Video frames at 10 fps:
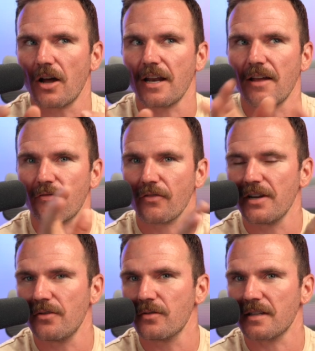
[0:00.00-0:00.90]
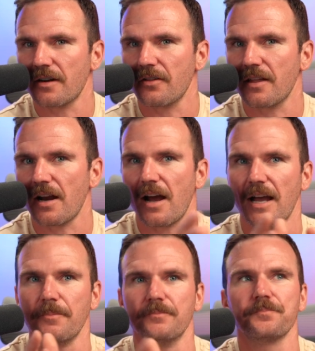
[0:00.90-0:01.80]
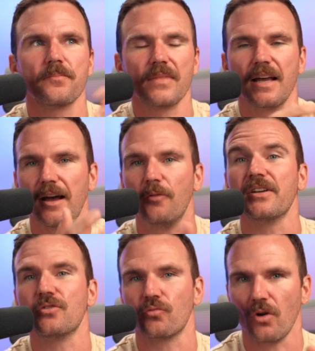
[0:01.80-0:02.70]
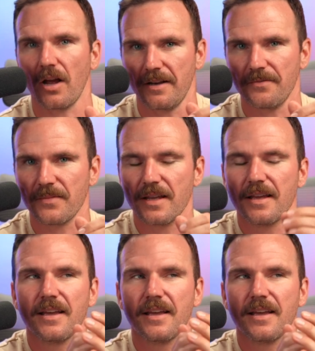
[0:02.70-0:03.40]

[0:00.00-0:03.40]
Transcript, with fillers: on a free newsletter that I'm helping to run